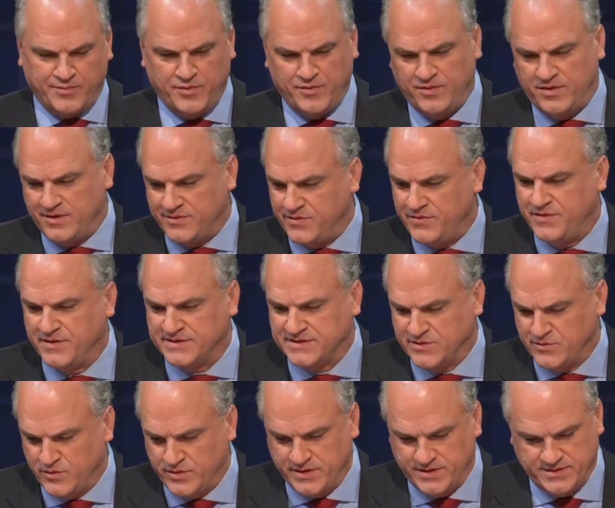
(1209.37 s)
couple other things
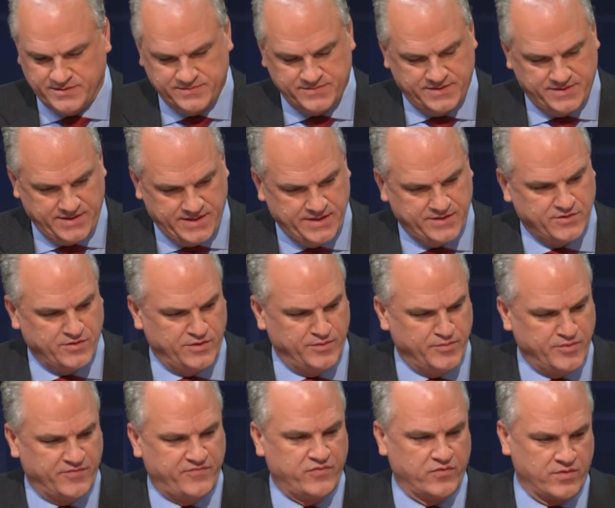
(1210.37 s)
I want to hit
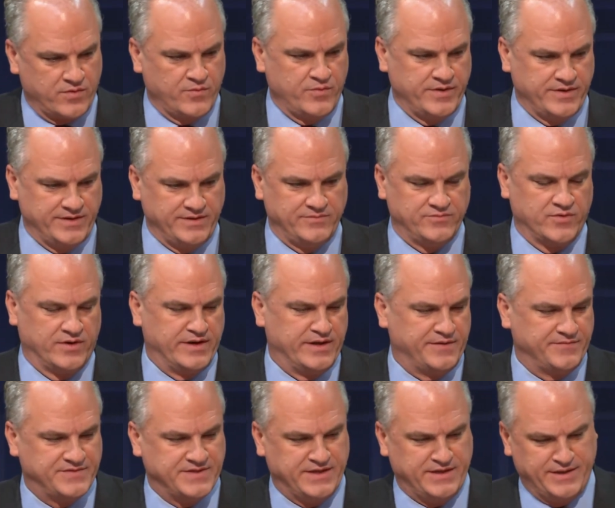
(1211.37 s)
on before we run
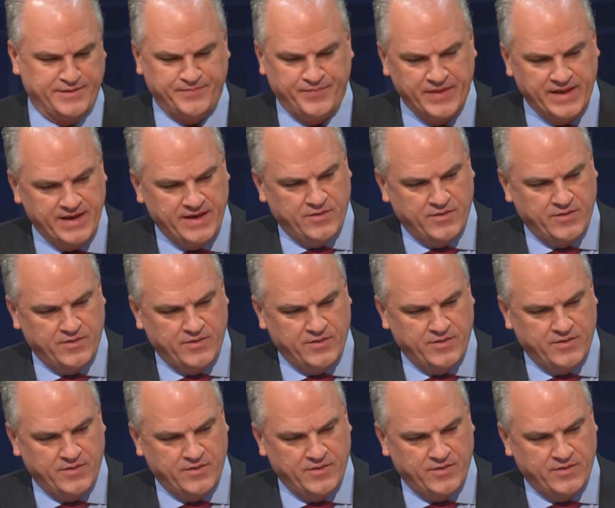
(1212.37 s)
out of time.